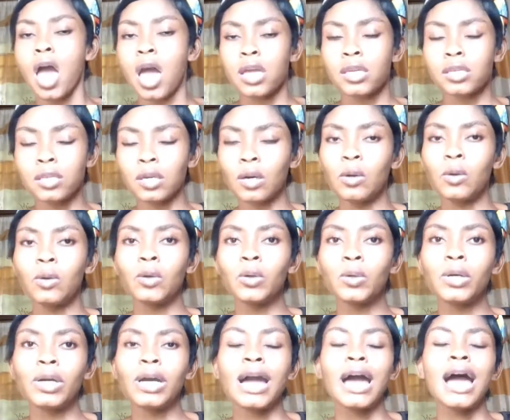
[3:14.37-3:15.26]

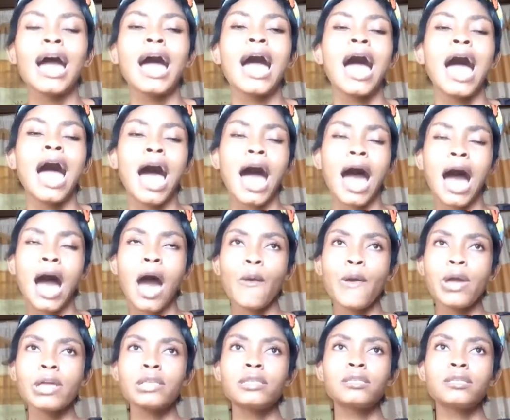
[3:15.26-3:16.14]
So I
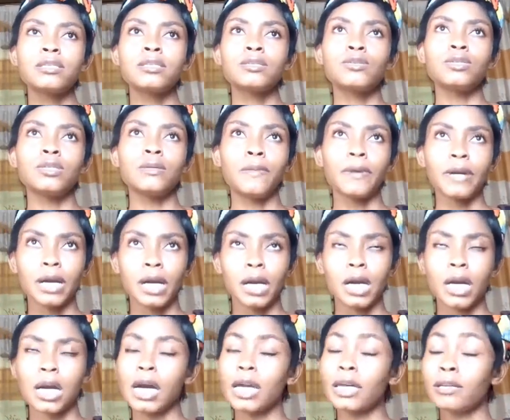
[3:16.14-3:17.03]
went to the
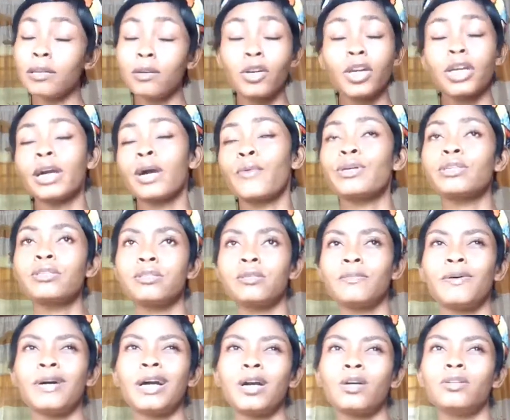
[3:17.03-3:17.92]
park.
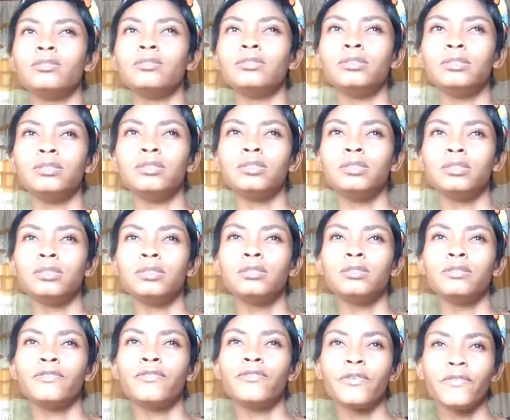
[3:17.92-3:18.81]
On
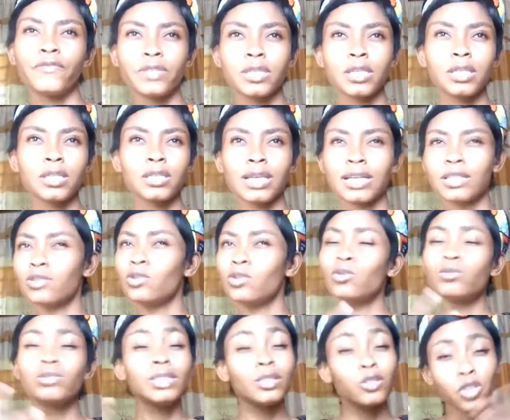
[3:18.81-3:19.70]

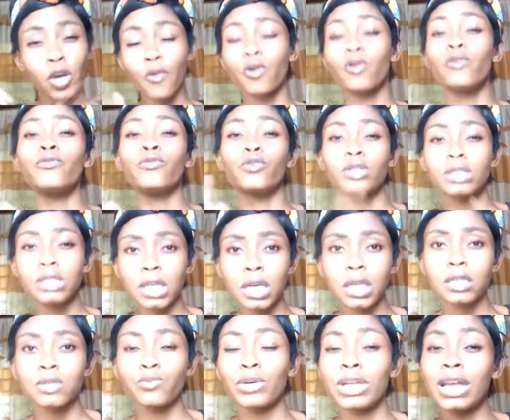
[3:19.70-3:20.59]

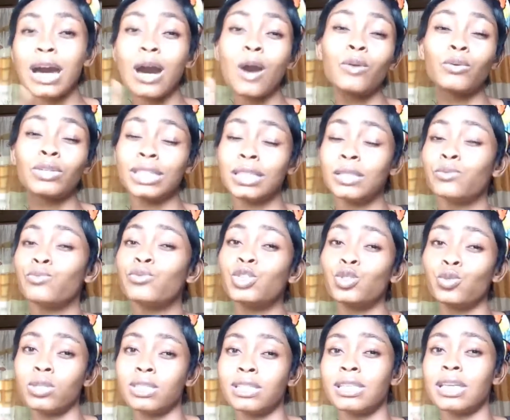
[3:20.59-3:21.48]
14th, when I,
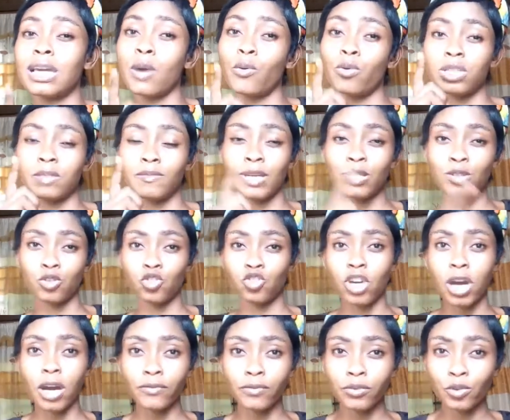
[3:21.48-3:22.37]
which was the day I was meant to
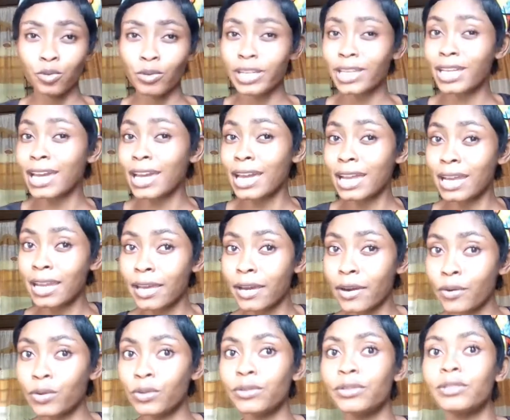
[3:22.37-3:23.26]
travel
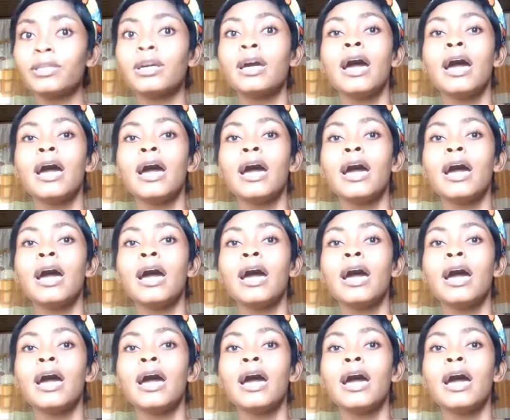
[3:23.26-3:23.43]
earlier on.